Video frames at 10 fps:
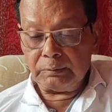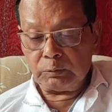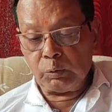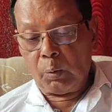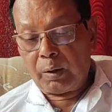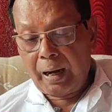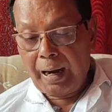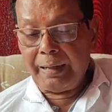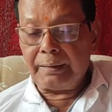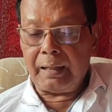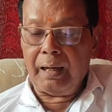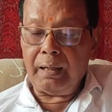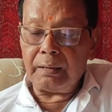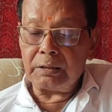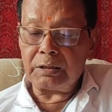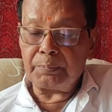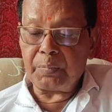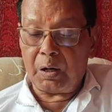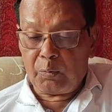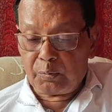to guide the
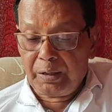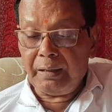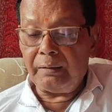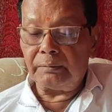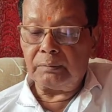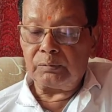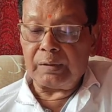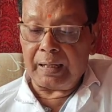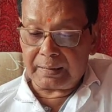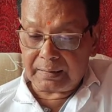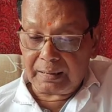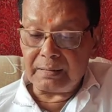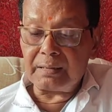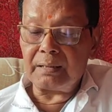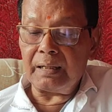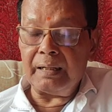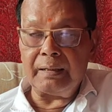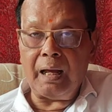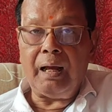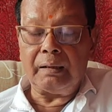sprouting actions in
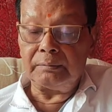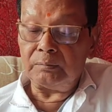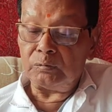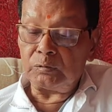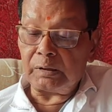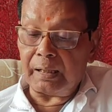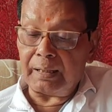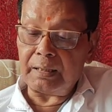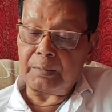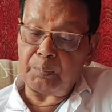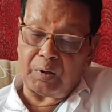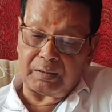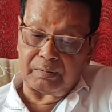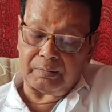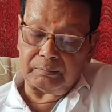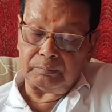the correct path.